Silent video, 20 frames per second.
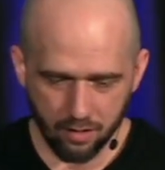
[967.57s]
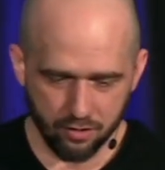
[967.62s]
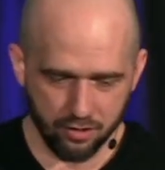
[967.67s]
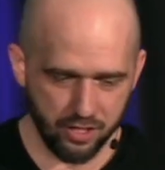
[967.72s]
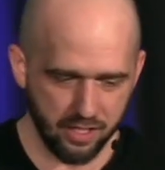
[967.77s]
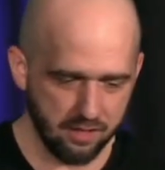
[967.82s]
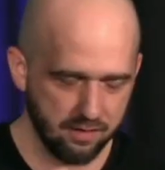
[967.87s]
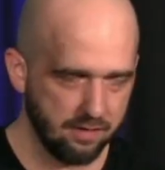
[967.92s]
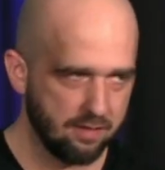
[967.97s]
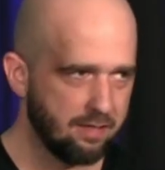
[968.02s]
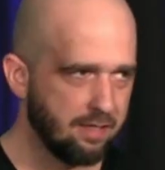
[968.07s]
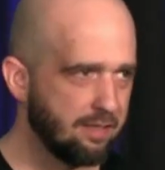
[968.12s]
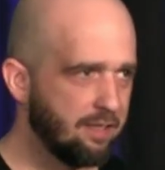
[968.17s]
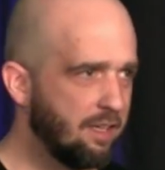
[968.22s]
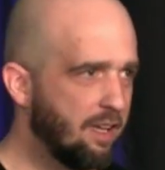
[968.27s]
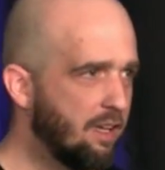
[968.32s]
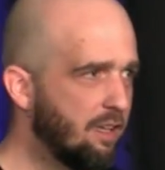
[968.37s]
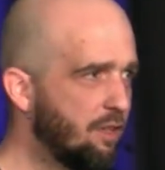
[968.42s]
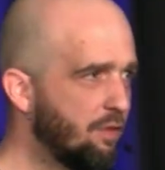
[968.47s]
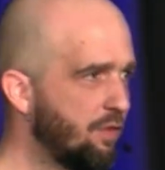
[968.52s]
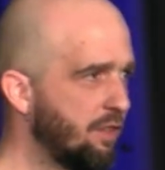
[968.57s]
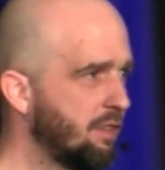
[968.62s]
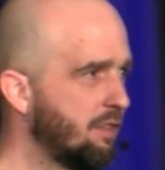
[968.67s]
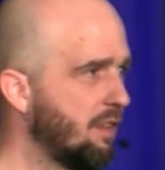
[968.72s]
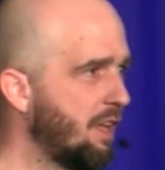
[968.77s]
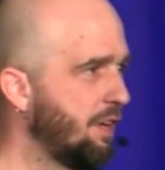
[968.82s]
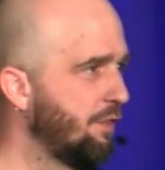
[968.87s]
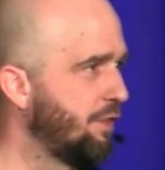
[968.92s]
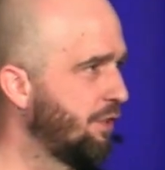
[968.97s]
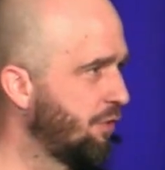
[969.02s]
Jesus is at the end of his
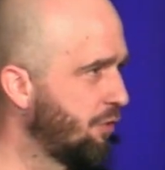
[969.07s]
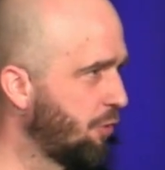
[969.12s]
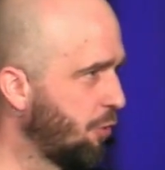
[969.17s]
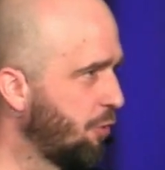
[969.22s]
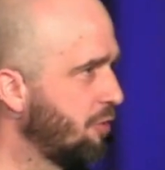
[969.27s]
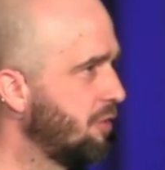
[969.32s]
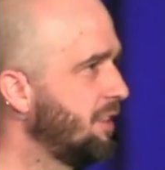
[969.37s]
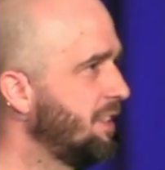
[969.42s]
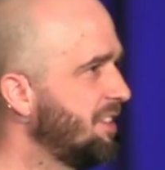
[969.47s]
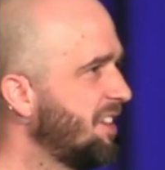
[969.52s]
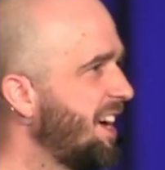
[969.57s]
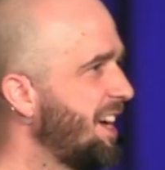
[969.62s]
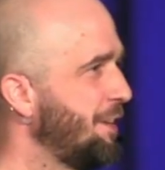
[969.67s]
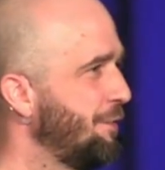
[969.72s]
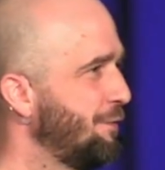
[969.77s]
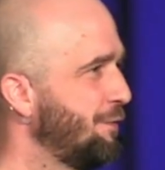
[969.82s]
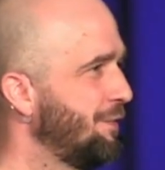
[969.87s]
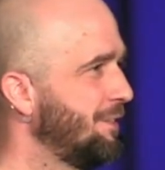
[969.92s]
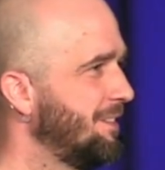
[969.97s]
life, his earthly life,